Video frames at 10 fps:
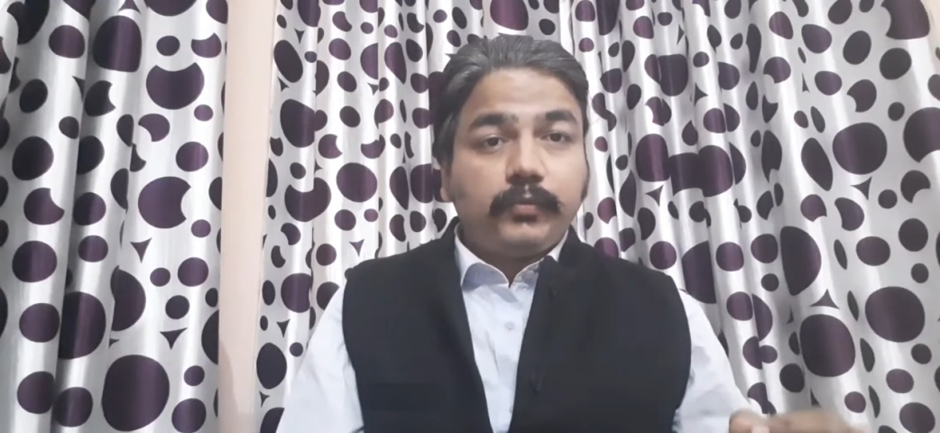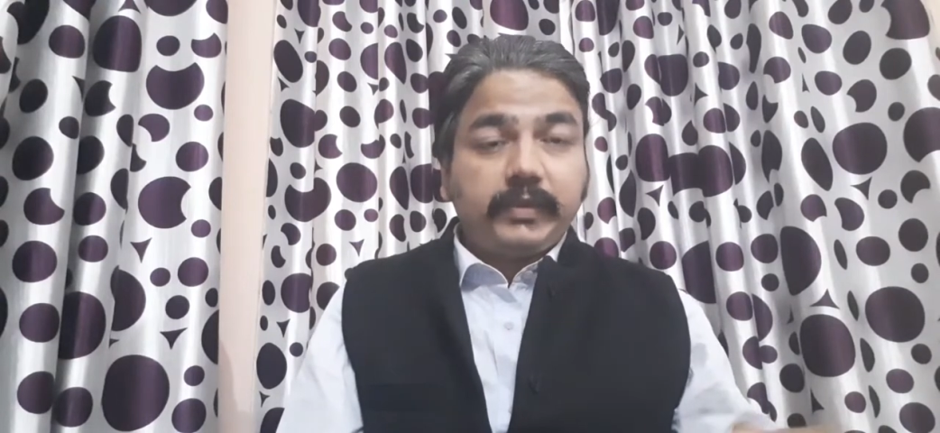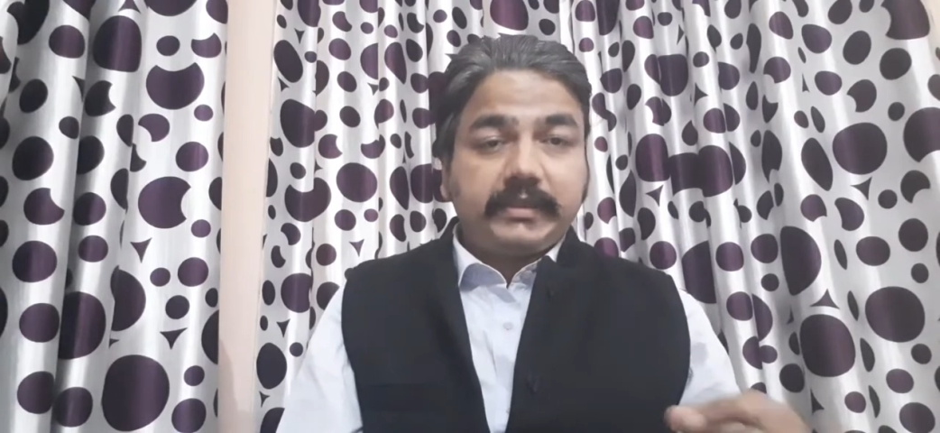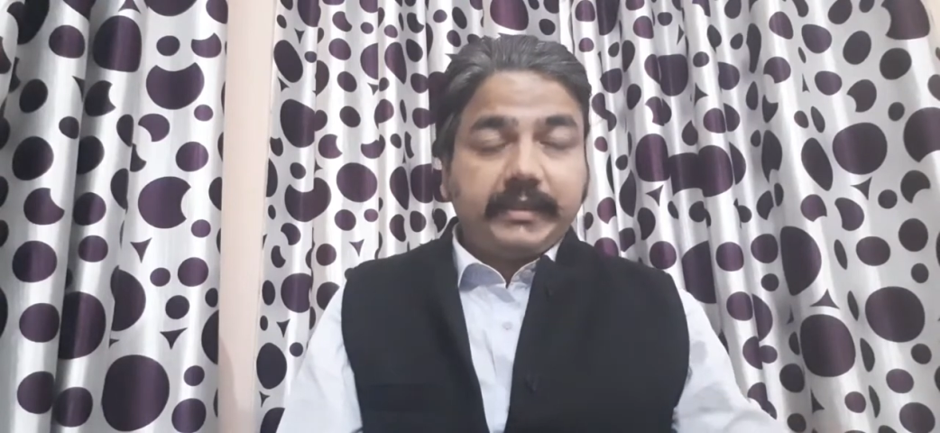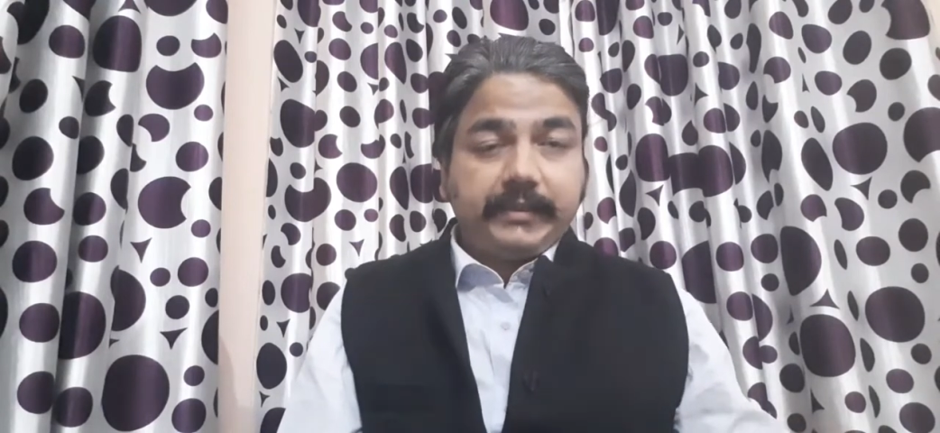
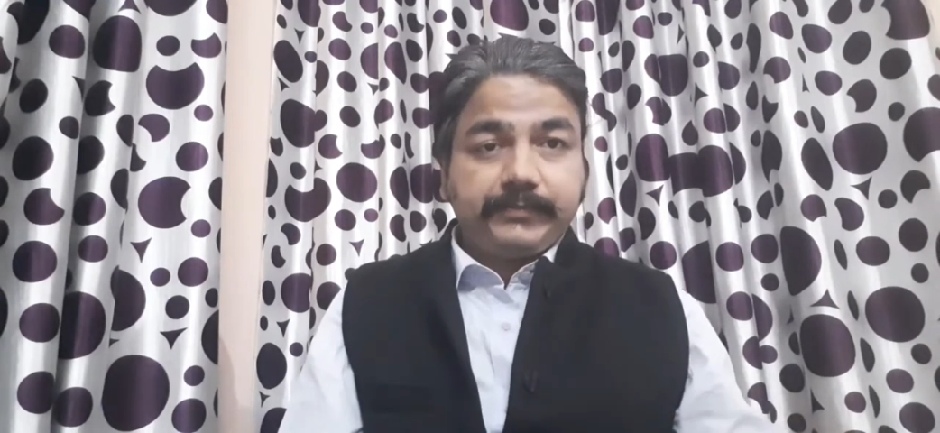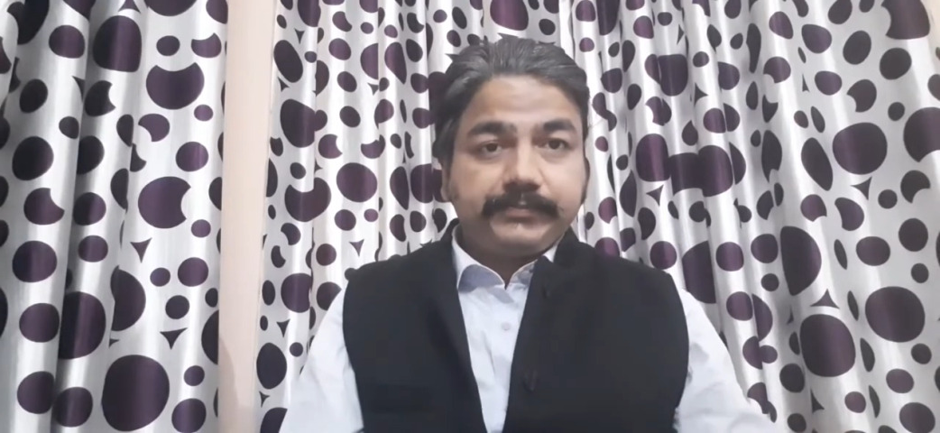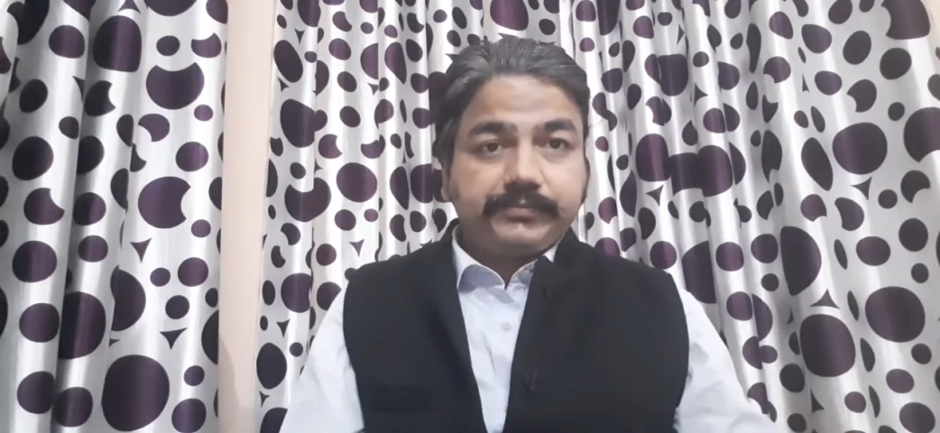with it.